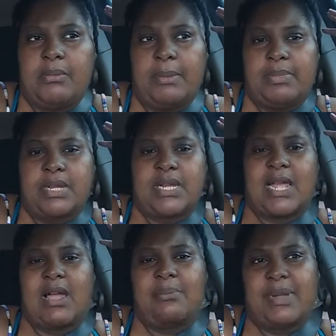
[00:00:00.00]
My
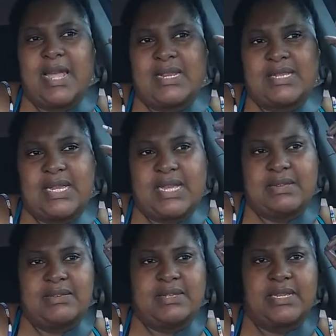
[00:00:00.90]
blood count, platelet
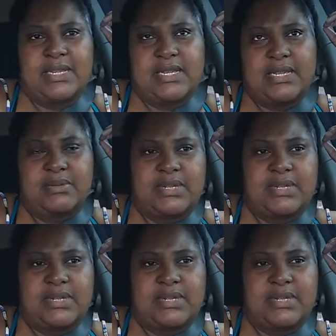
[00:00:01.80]
stains,